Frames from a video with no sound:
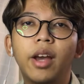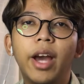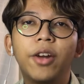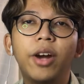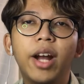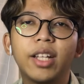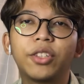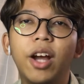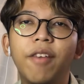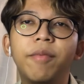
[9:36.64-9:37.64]
And who else
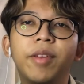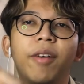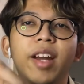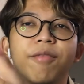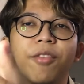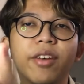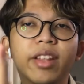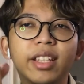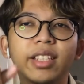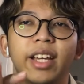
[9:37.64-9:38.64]
have been fighting for
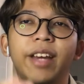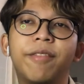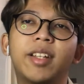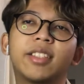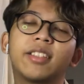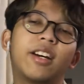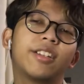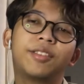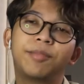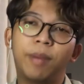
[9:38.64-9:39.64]
this if it's not
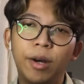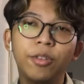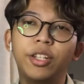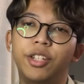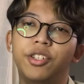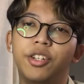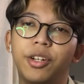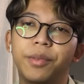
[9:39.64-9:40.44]
PAUD teacher?